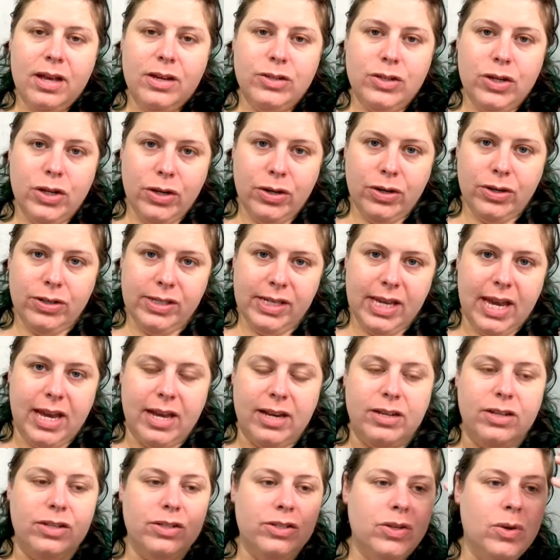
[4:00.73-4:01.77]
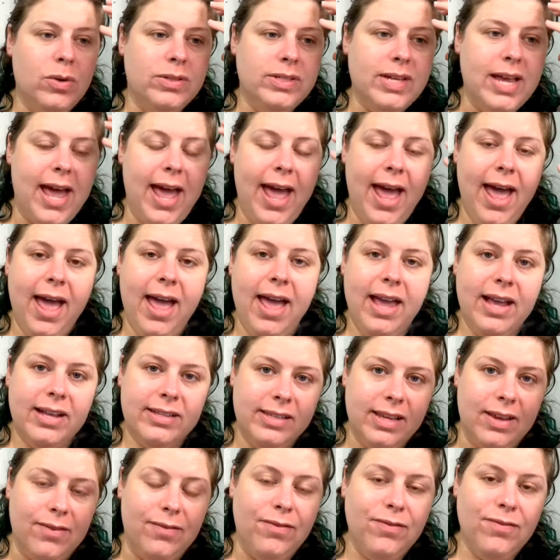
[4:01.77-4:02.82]
to your skin, so
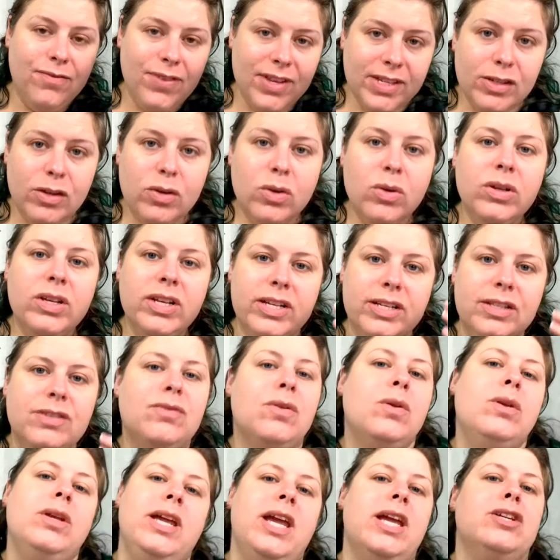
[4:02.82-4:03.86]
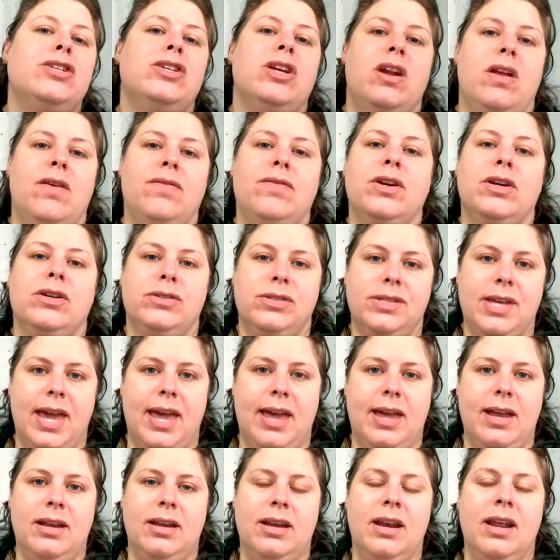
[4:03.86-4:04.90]
it's a physical exfoliation of your
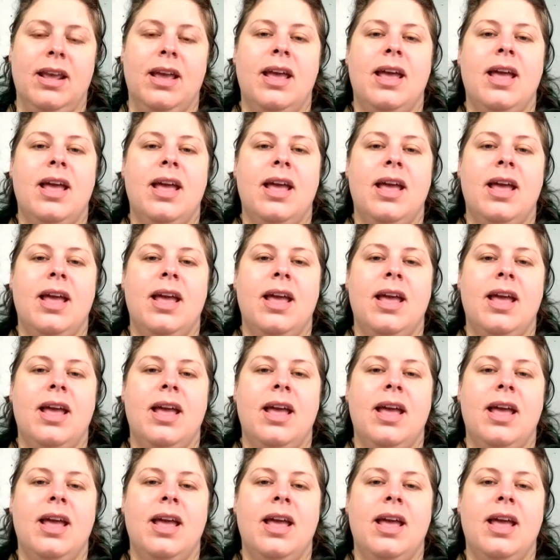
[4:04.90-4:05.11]
skin,